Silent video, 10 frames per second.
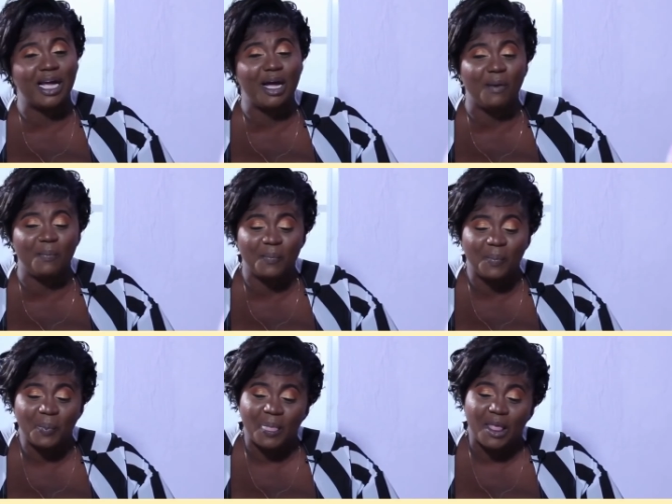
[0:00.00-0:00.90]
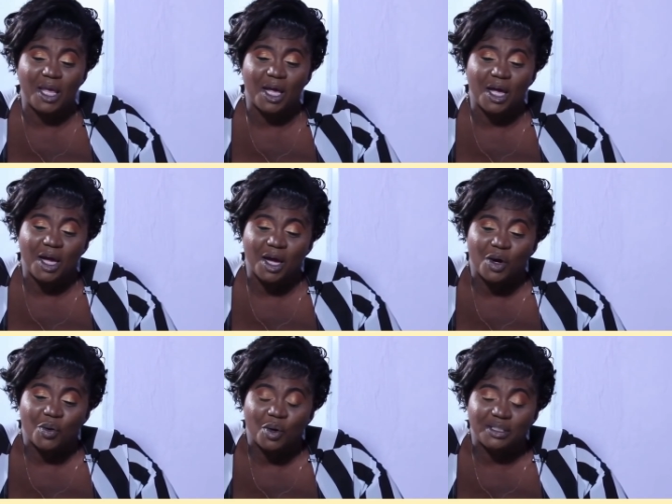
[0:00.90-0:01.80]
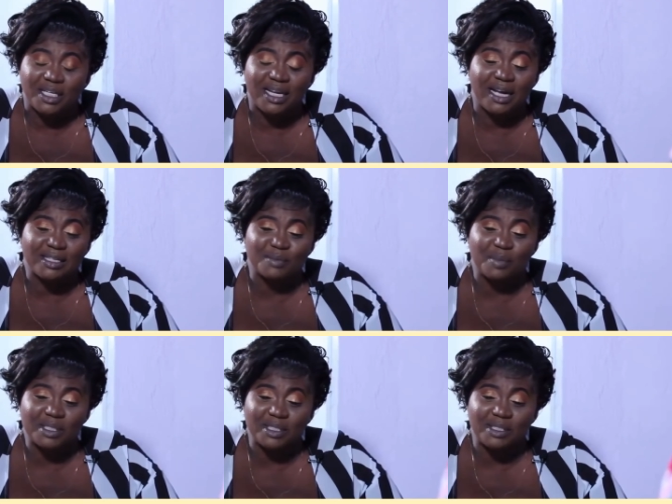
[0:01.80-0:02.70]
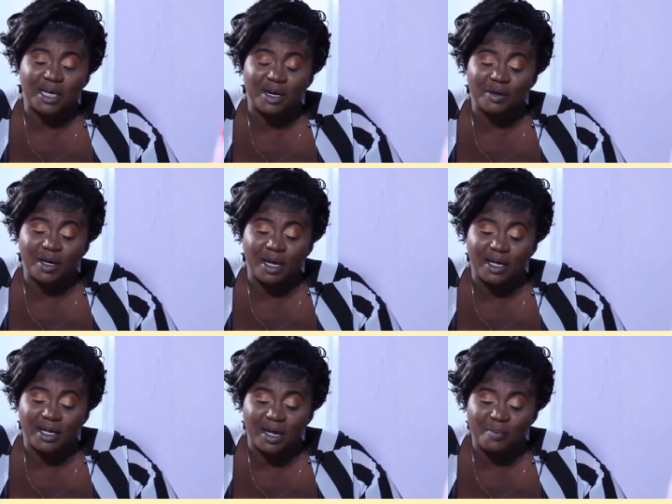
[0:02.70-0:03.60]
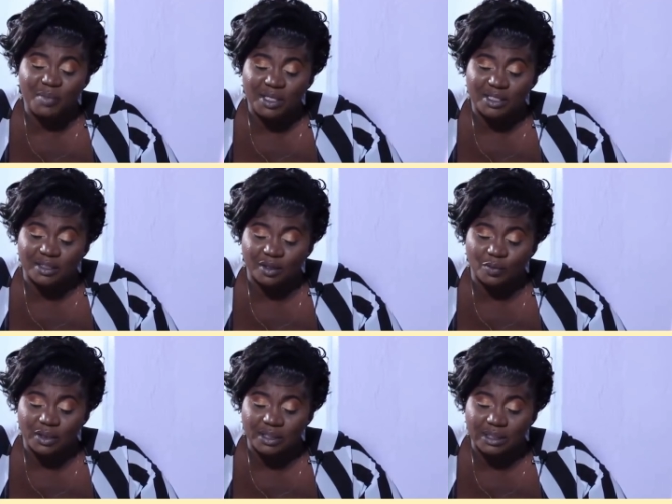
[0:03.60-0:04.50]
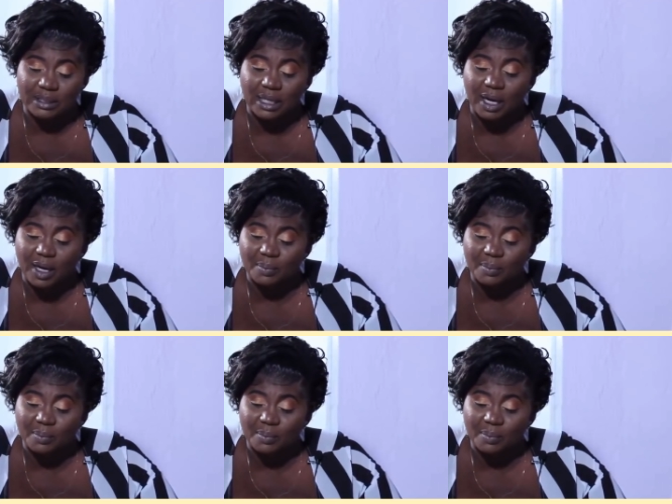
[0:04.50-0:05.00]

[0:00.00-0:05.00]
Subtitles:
The last message I ministered was in